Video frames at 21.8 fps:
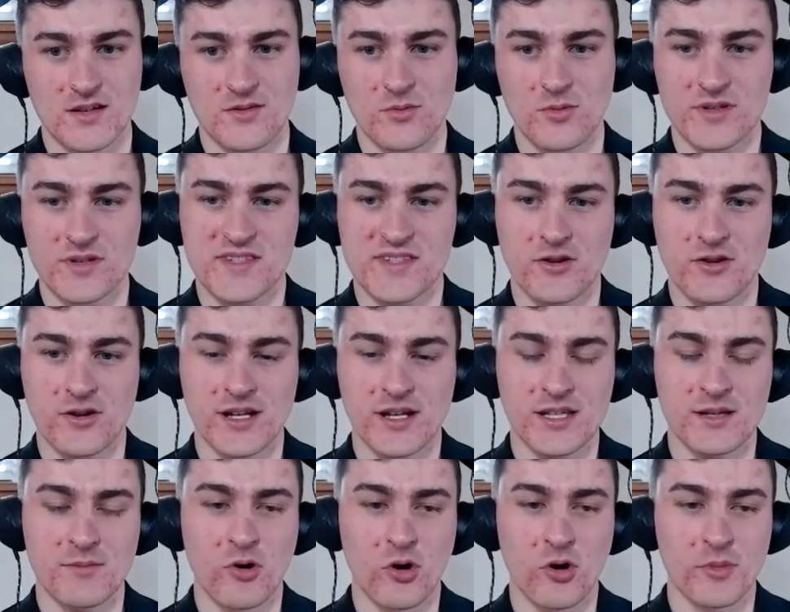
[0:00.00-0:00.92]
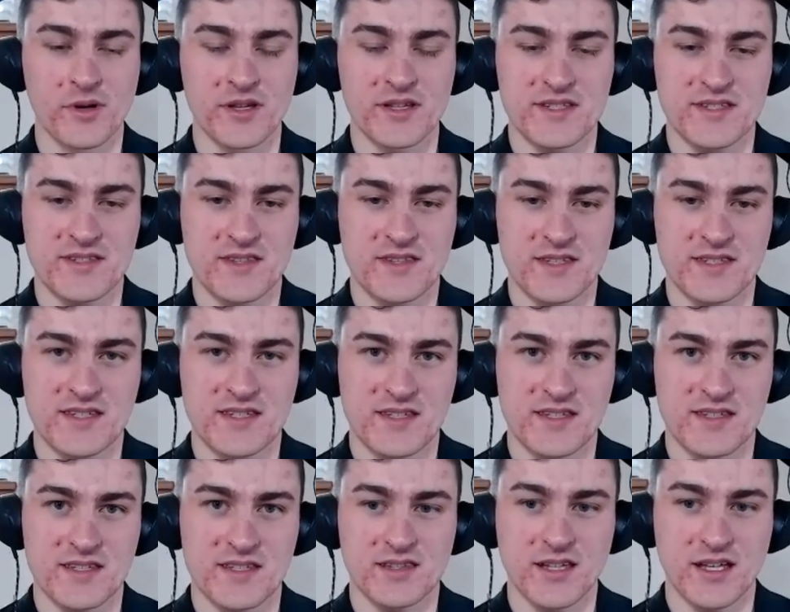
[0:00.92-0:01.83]
Was there any moments this
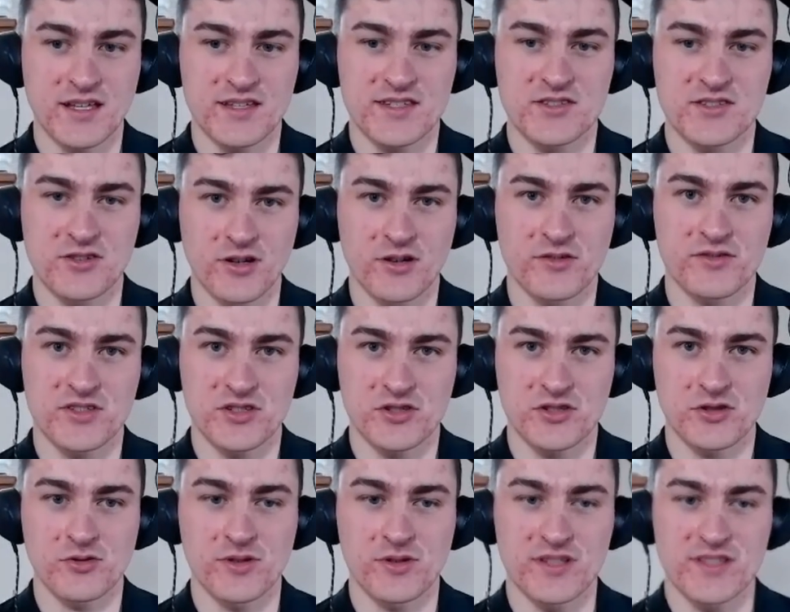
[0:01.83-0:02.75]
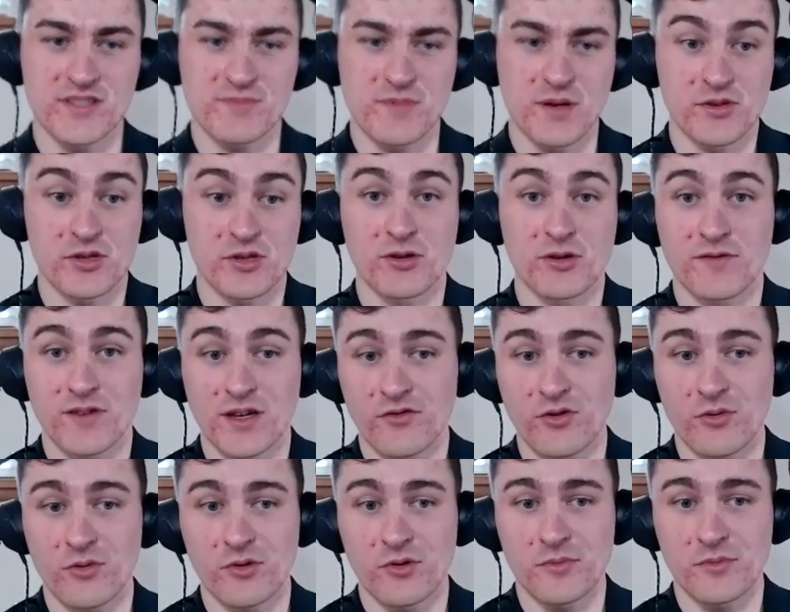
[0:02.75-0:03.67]
season that stood out to you as maybe your
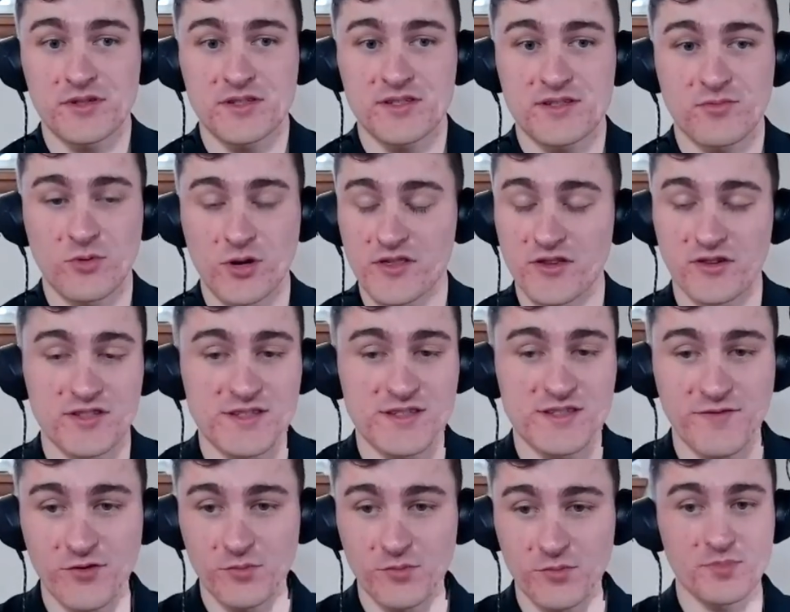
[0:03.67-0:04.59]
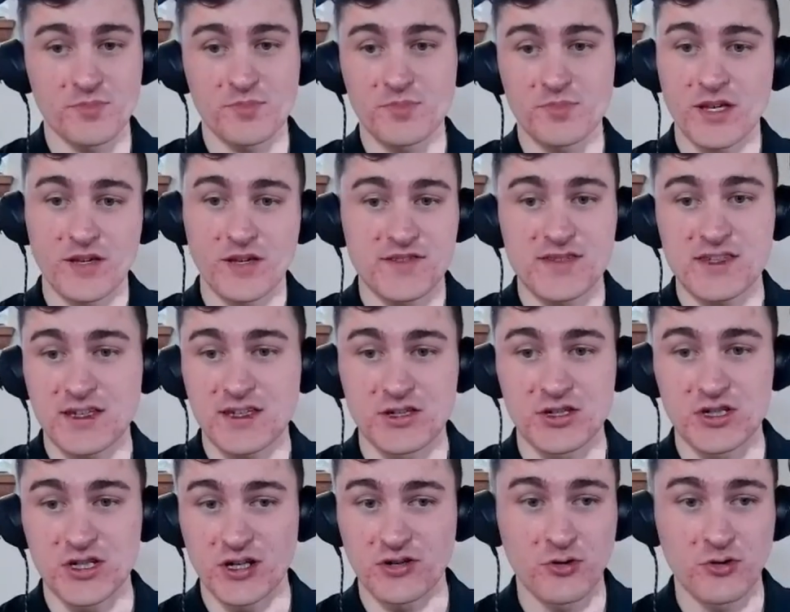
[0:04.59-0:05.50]
favorite moments, whether it's for PFC
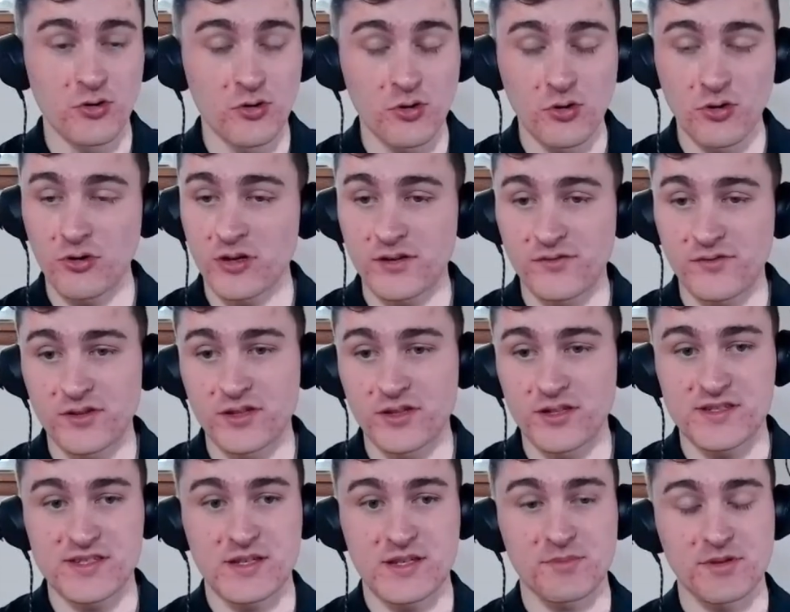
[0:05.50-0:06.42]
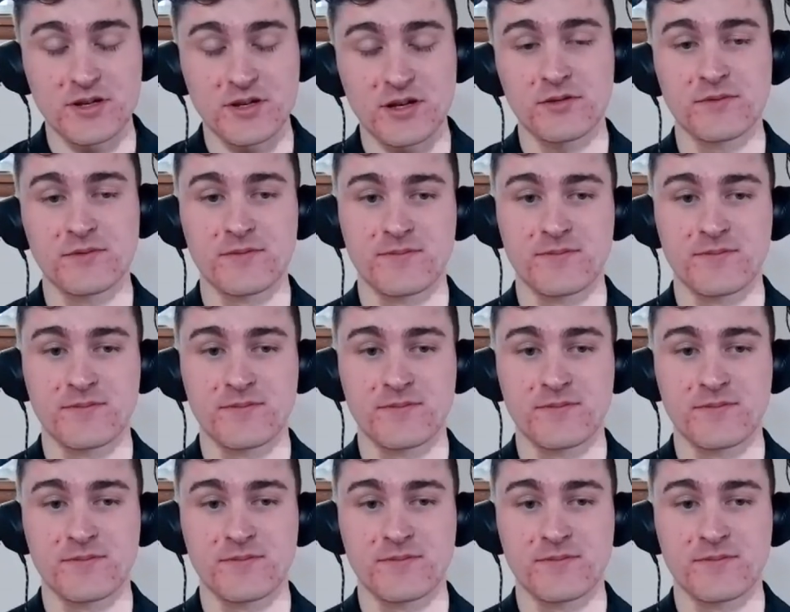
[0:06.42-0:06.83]
in general or even the CPL?